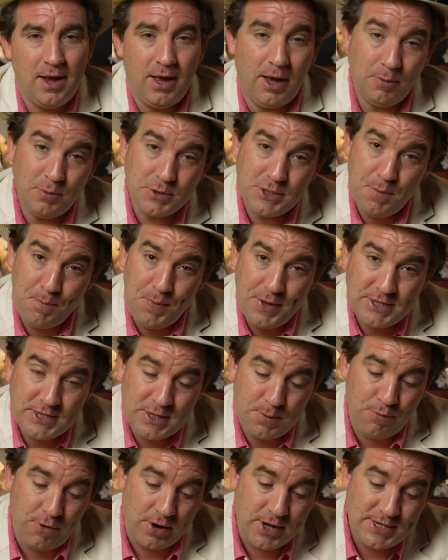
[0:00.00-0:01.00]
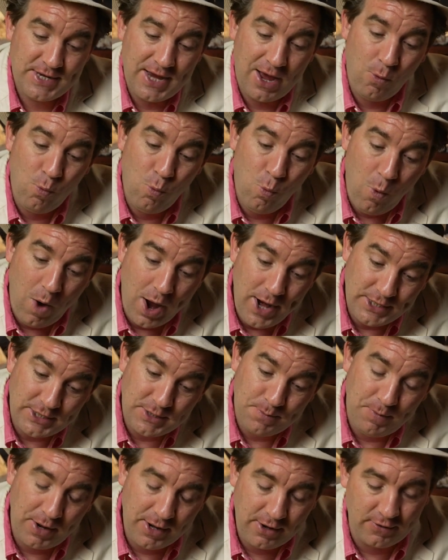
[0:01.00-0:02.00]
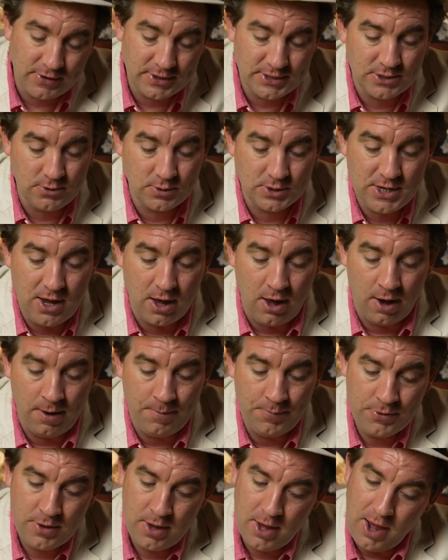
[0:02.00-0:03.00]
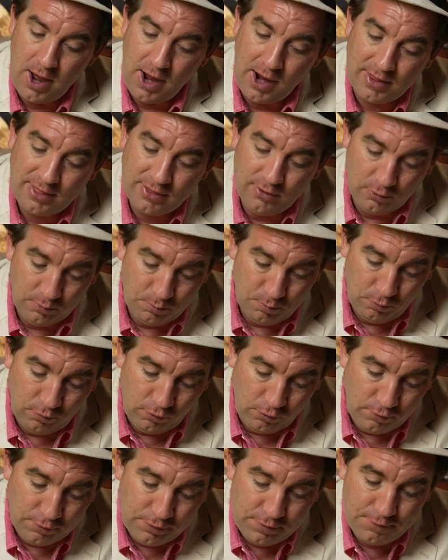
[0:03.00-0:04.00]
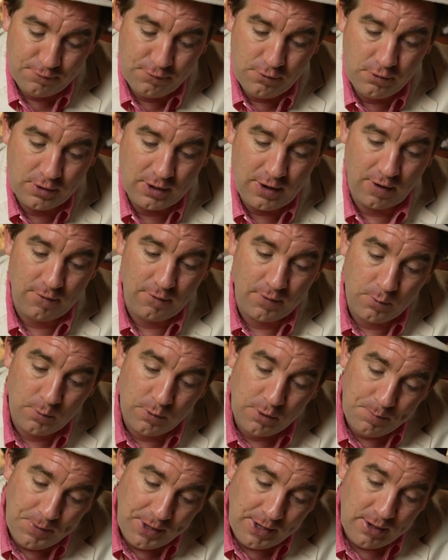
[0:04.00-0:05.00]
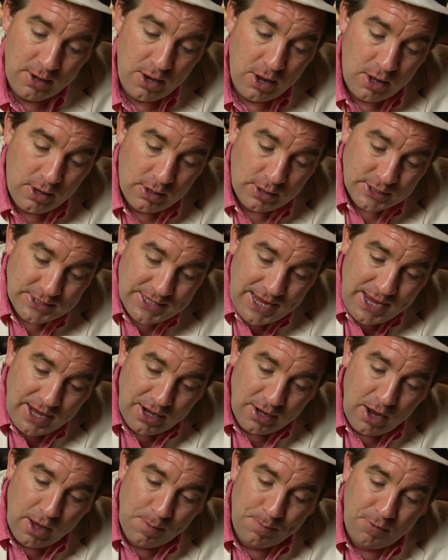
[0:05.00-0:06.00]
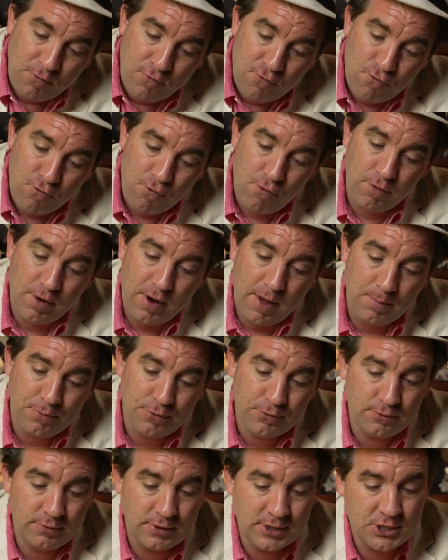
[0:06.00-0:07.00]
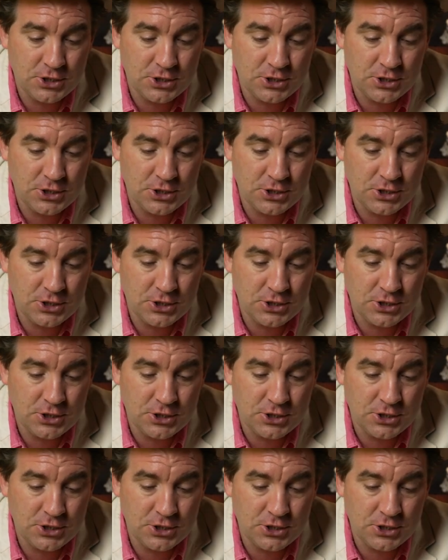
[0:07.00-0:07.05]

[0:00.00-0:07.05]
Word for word: I was a bit surprised how white my crystals are. I thought more of the food colouring would have been taken up and drawn up through the